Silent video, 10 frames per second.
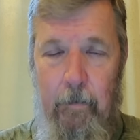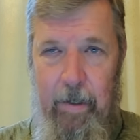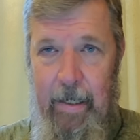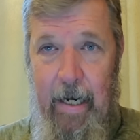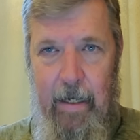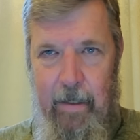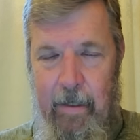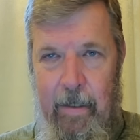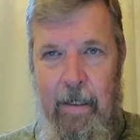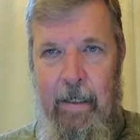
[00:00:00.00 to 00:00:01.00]
But again,
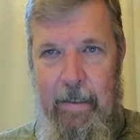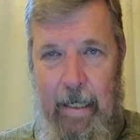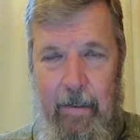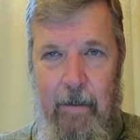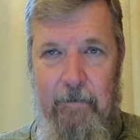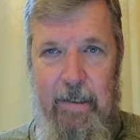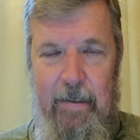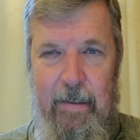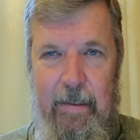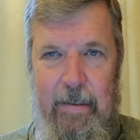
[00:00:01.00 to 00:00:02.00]
that comes
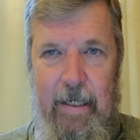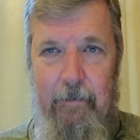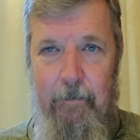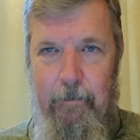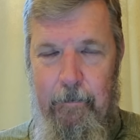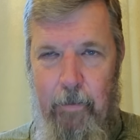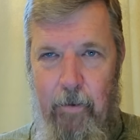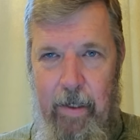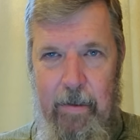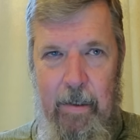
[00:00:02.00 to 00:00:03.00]
into the same
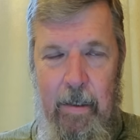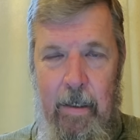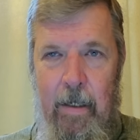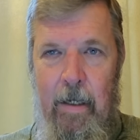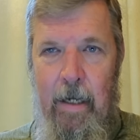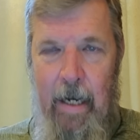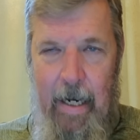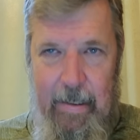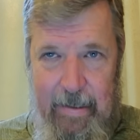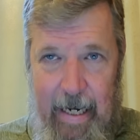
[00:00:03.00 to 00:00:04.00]
point.
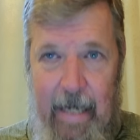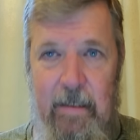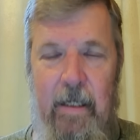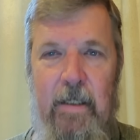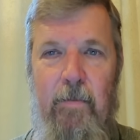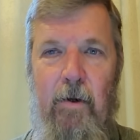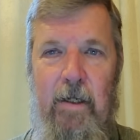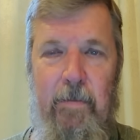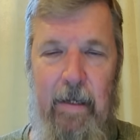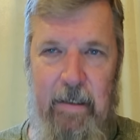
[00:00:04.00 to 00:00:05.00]
As gas gets more
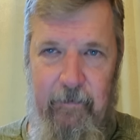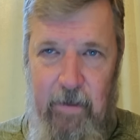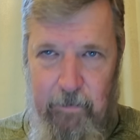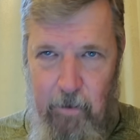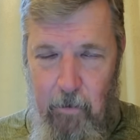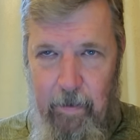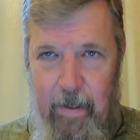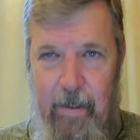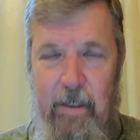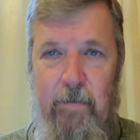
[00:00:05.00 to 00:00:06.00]
expensive, as
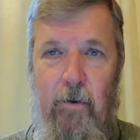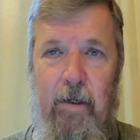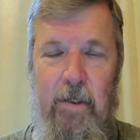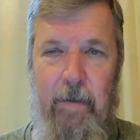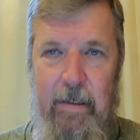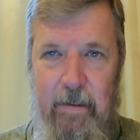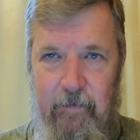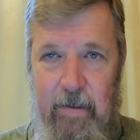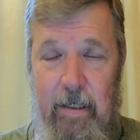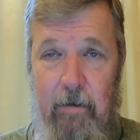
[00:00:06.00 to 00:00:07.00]
propane gets more expensive,
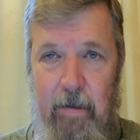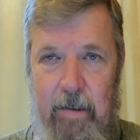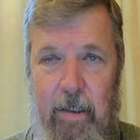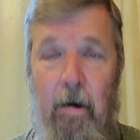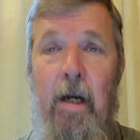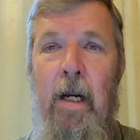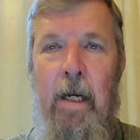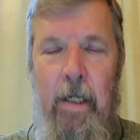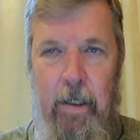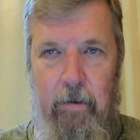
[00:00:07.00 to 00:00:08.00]
et cetera, et cetera,
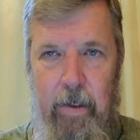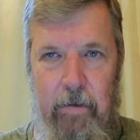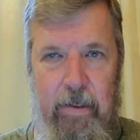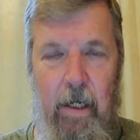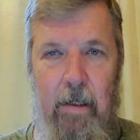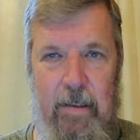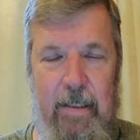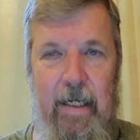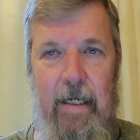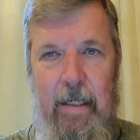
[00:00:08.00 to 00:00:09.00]
you know, you start
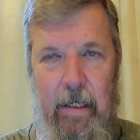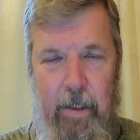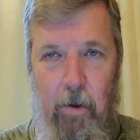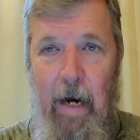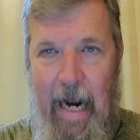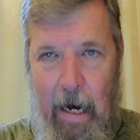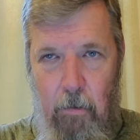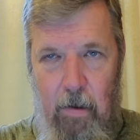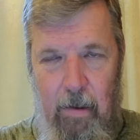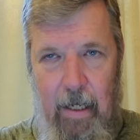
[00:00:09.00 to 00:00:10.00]
seeing that your
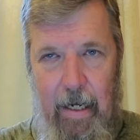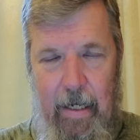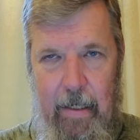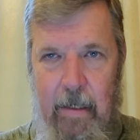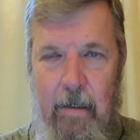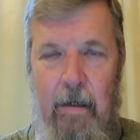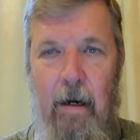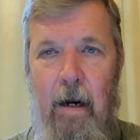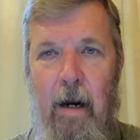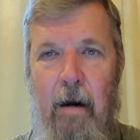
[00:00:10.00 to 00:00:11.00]
outlay
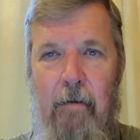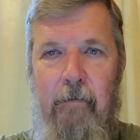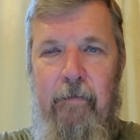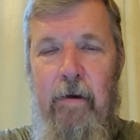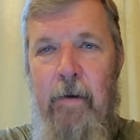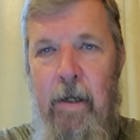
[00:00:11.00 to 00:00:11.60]
of